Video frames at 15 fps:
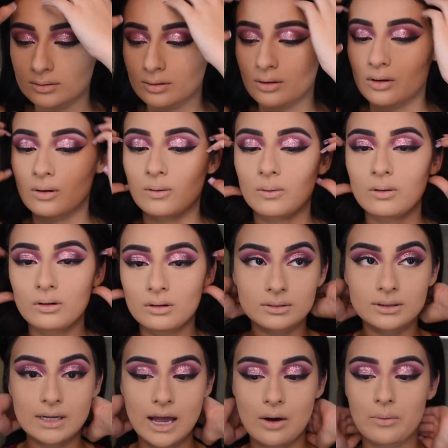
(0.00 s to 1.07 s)
So
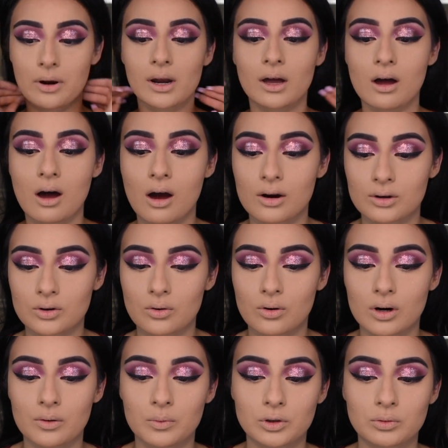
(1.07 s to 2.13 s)
now we're gonna
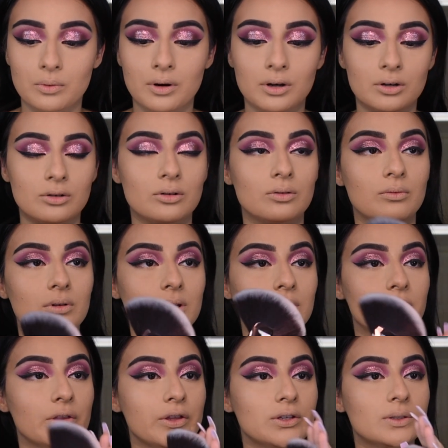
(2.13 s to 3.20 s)
contour, which we're gonna do
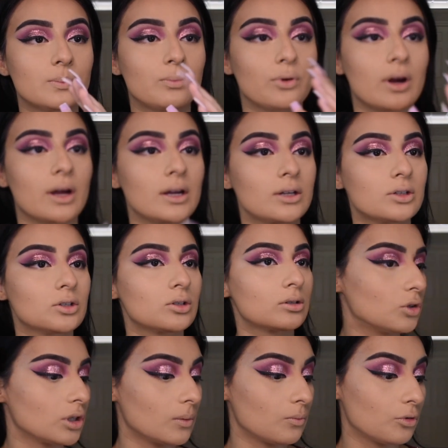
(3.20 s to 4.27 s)
with this brush,
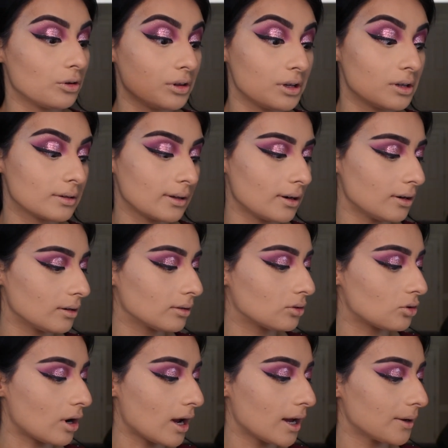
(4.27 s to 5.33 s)
which I'm really excited to
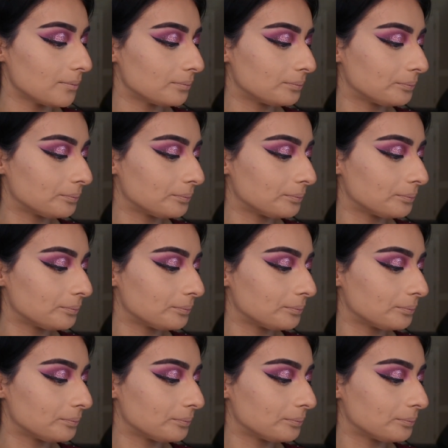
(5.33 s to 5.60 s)
try.